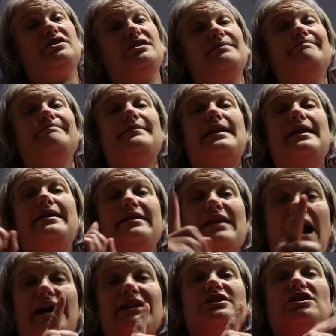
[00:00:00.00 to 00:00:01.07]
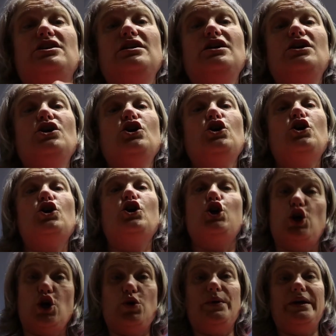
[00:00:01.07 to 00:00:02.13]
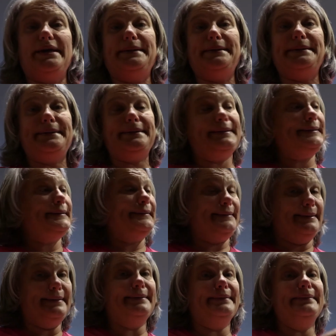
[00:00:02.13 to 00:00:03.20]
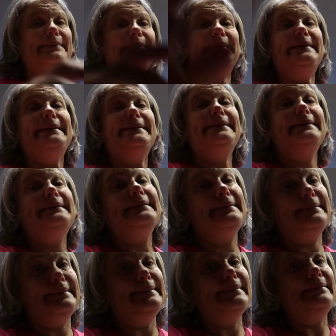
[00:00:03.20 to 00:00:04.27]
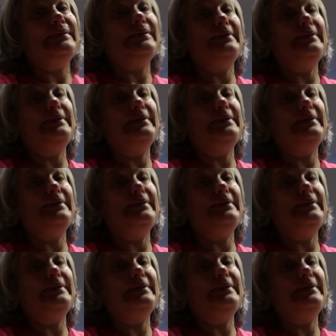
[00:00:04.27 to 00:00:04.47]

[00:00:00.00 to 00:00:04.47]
I'm not going to go